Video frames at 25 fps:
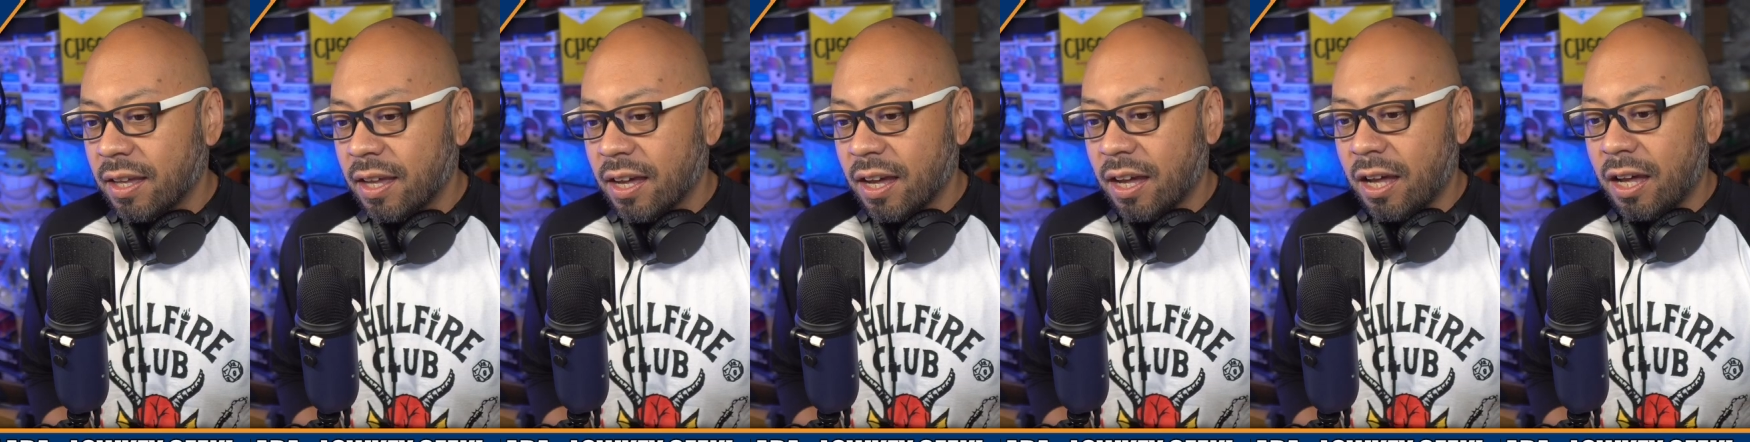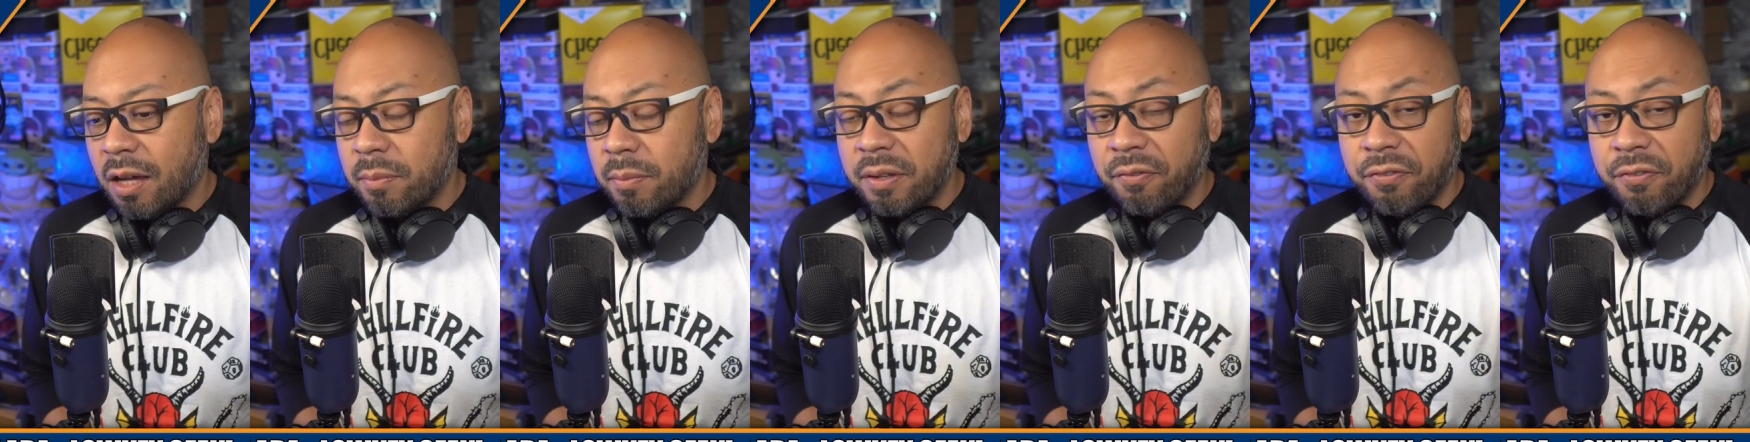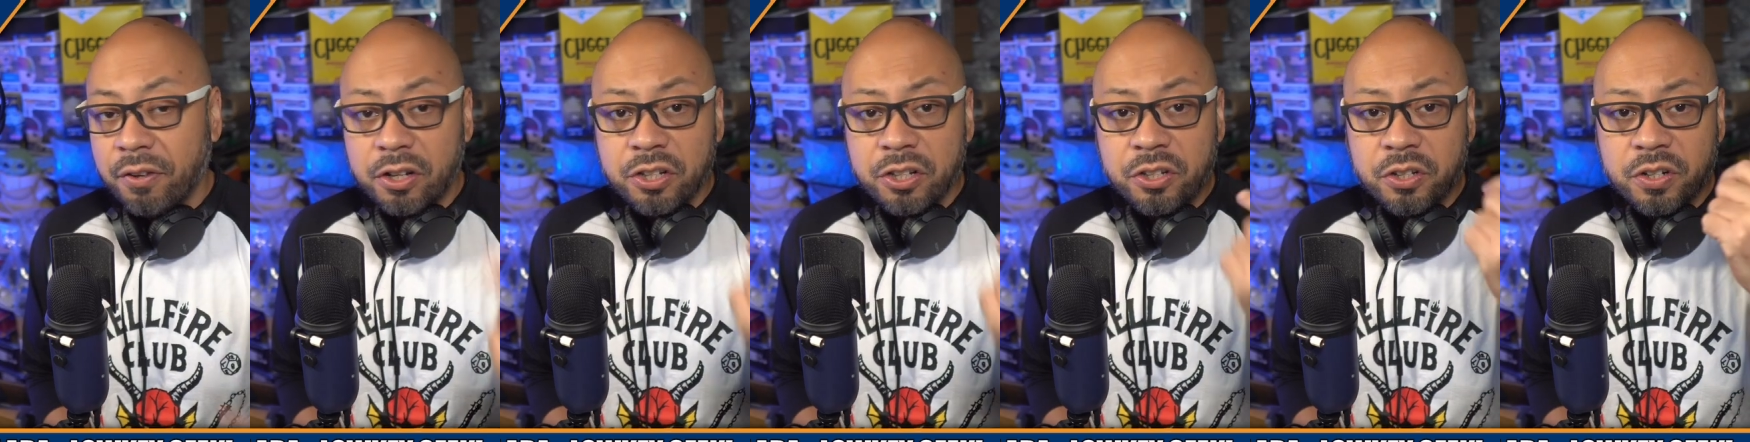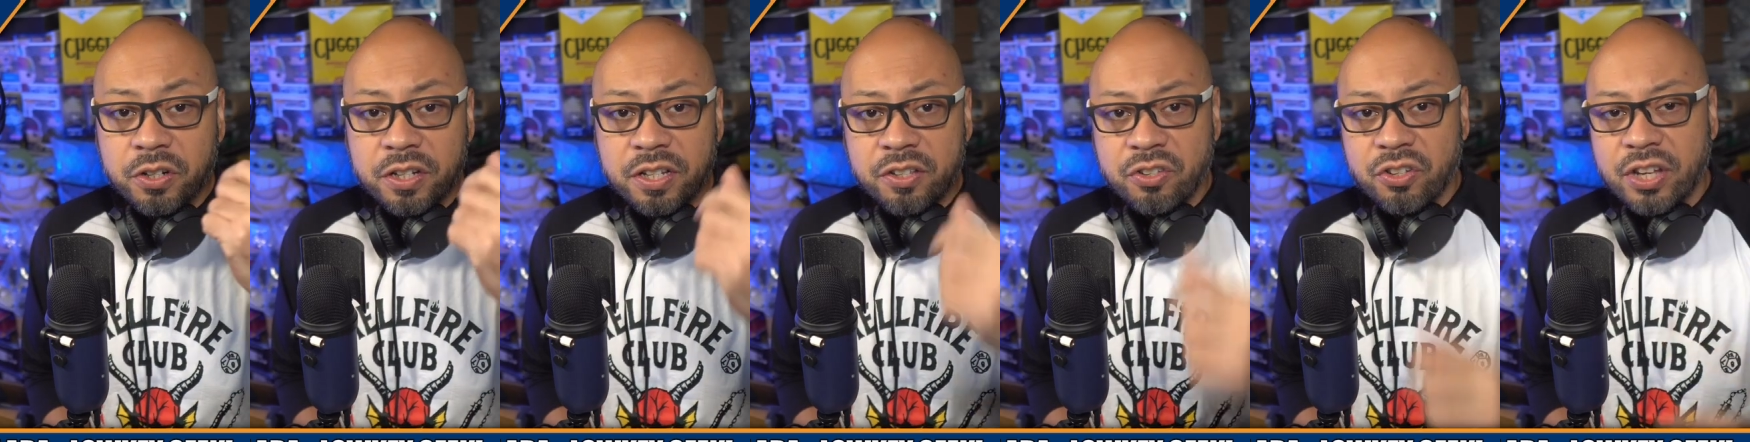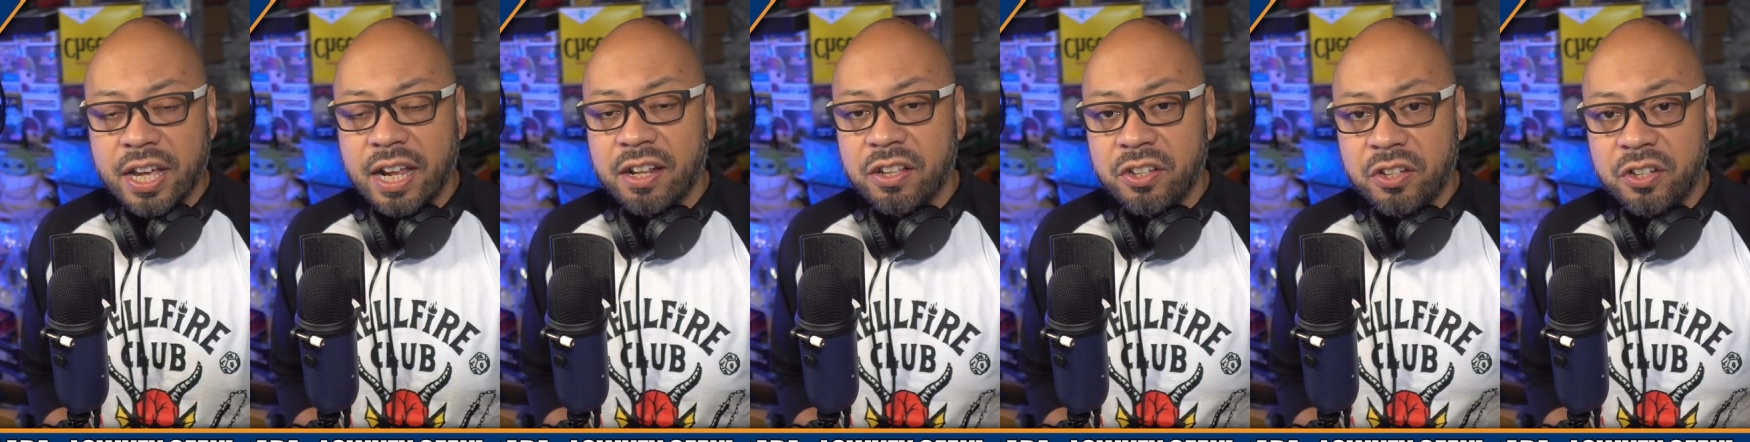If you're new to this
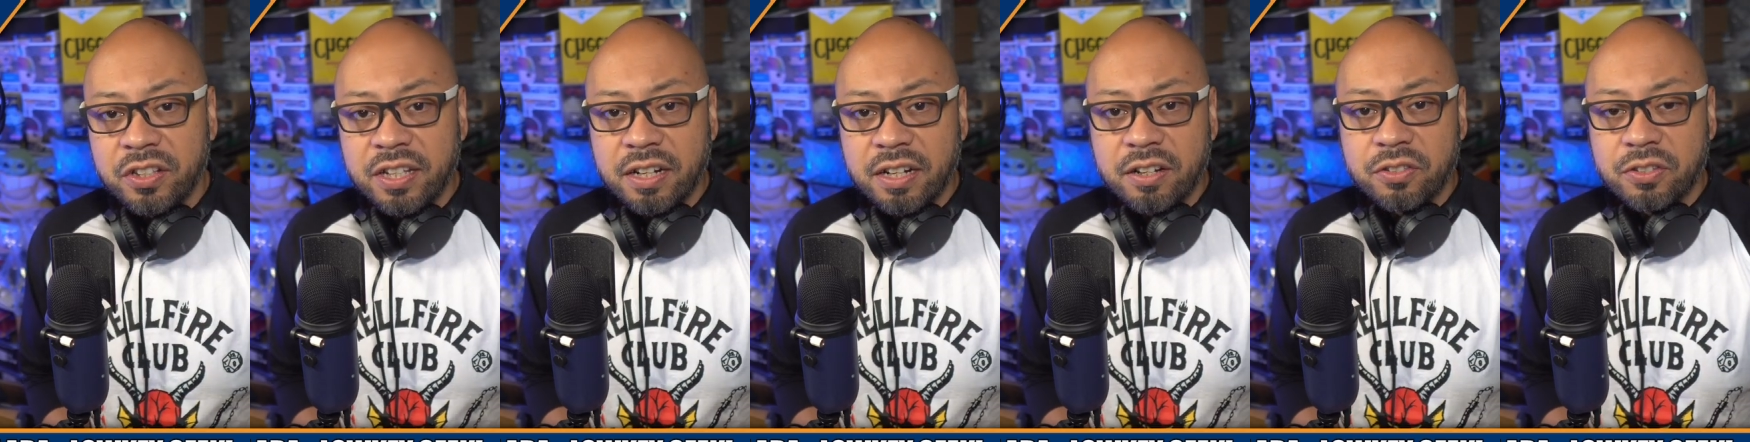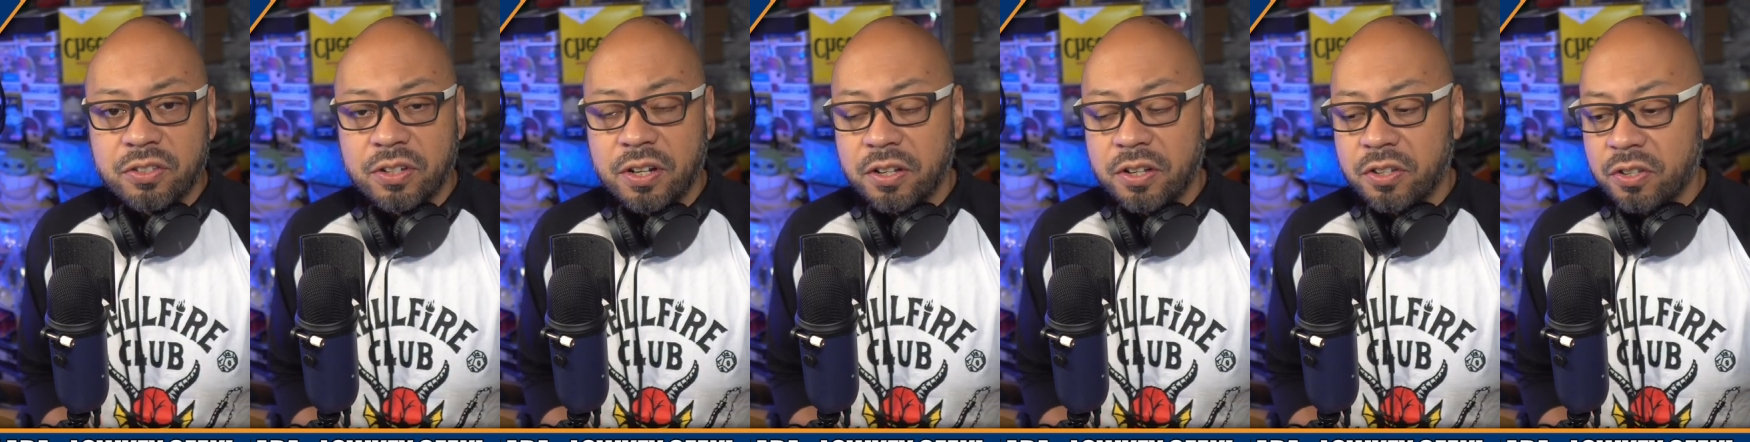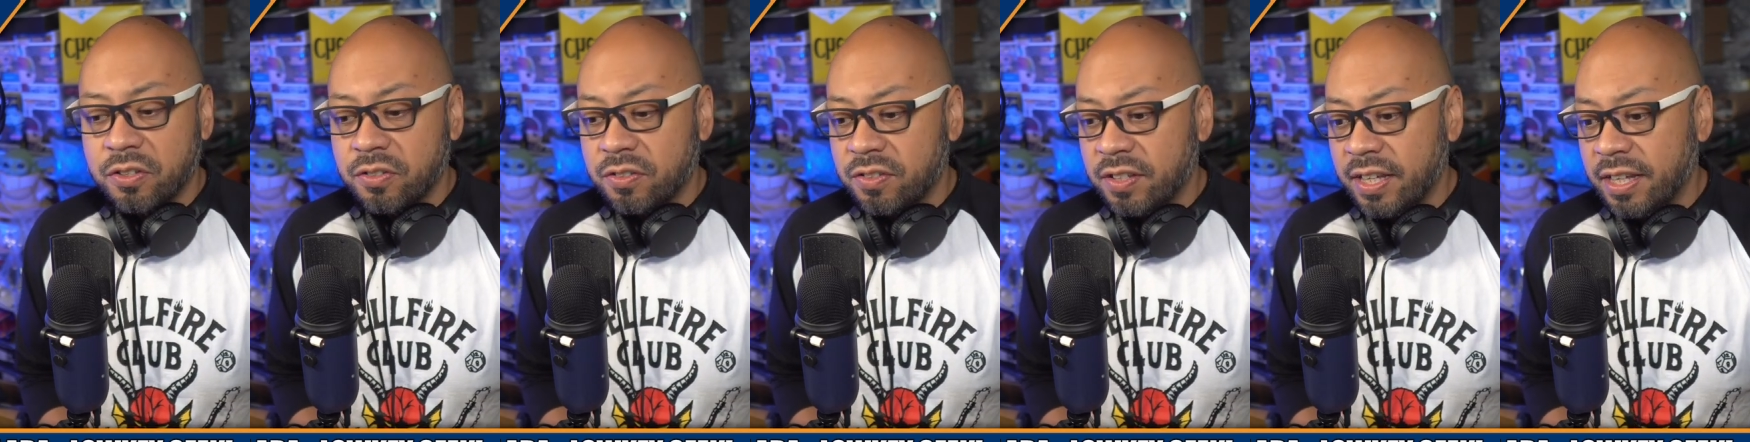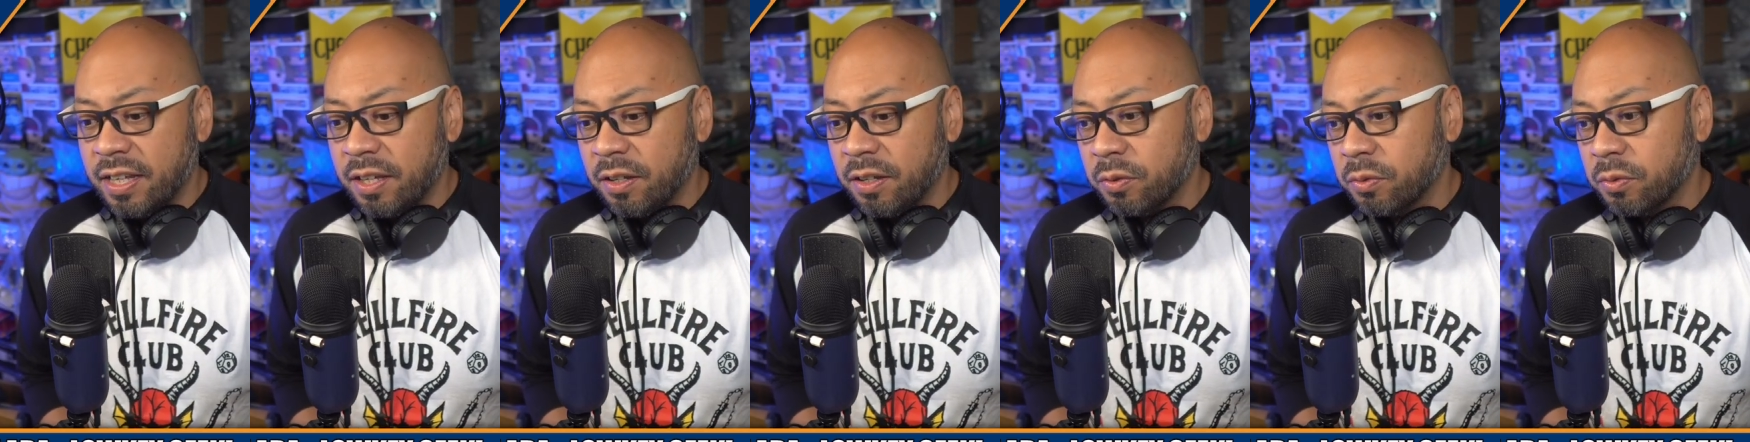channel and you did a search to see,